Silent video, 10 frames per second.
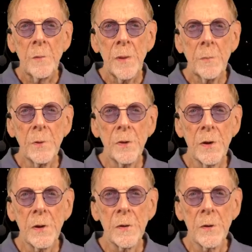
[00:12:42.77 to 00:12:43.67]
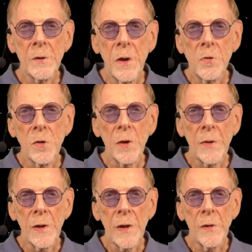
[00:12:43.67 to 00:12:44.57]
Pay particular attention to
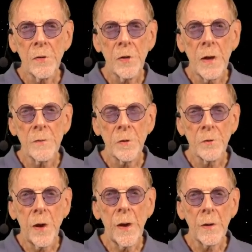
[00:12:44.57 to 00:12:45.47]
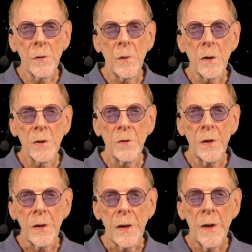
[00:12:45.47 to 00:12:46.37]
the yellow side of the triangle marked
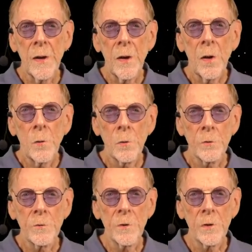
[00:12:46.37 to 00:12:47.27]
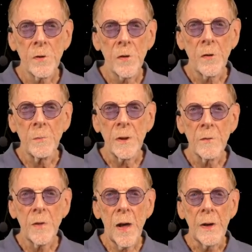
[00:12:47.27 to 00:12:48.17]
C, which refers to the speed
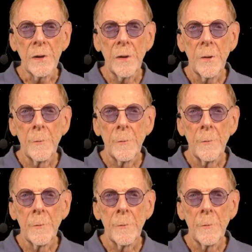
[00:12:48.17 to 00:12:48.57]
of light.